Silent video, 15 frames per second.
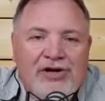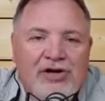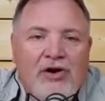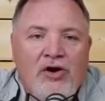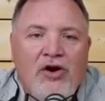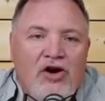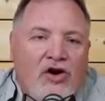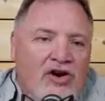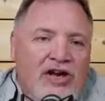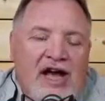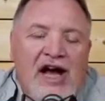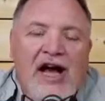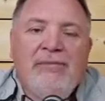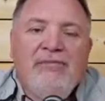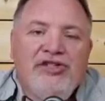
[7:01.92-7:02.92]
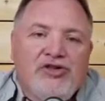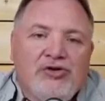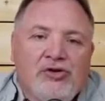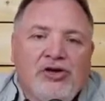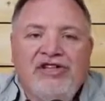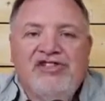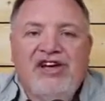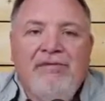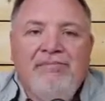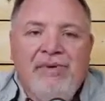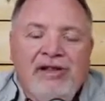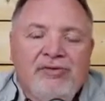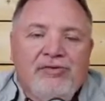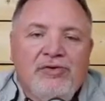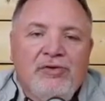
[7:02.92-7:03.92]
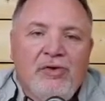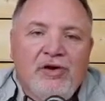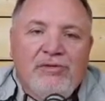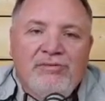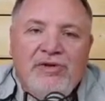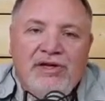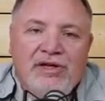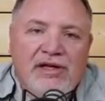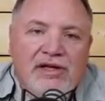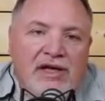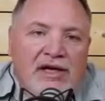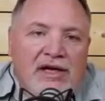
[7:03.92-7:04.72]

where you go, okay, I'm mature because I've been through the workbook.